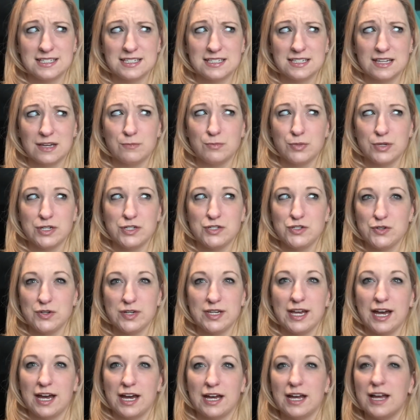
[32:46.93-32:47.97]
I'm pretty sure.
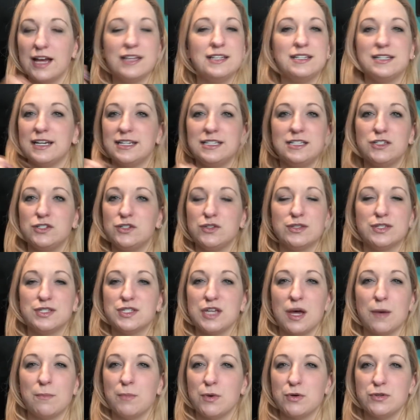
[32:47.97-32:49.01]
Yeah, I, I didn't do the
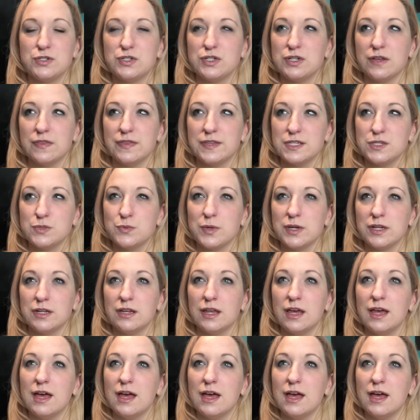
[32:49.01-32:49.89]
stop motion on this one.